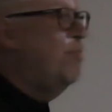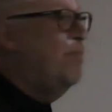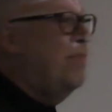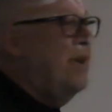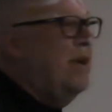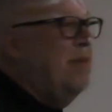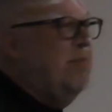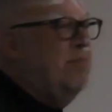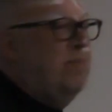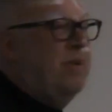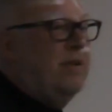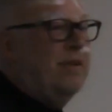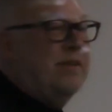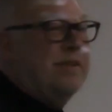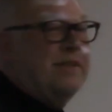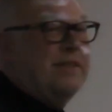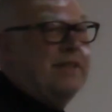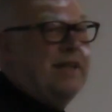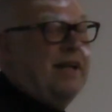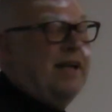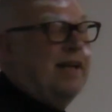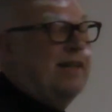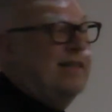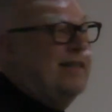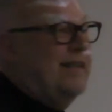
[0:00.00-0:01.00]
People
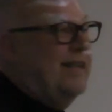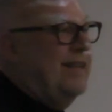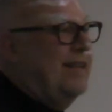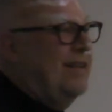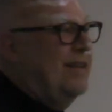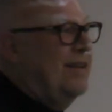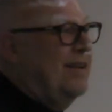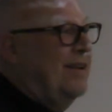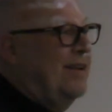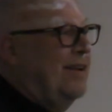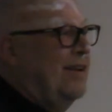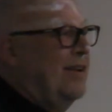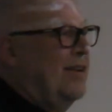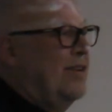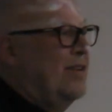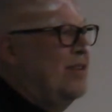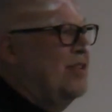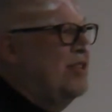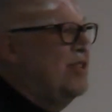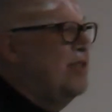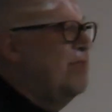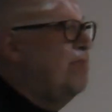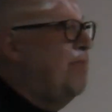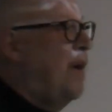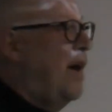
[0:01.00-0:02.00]
started
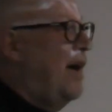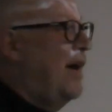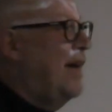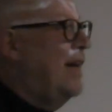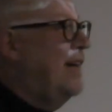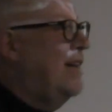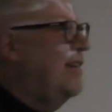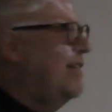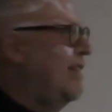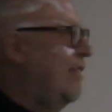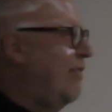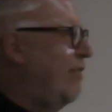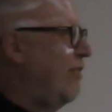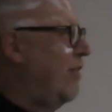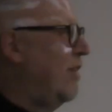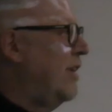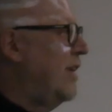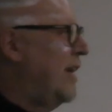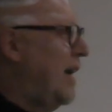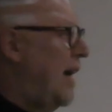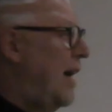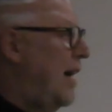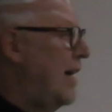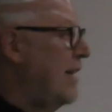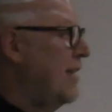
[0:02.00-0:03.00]
to buy different
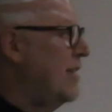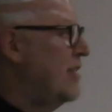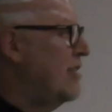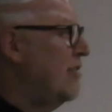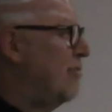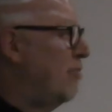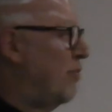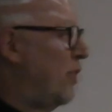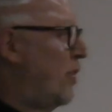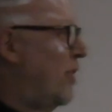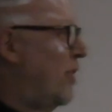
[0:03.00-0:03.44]
kinds of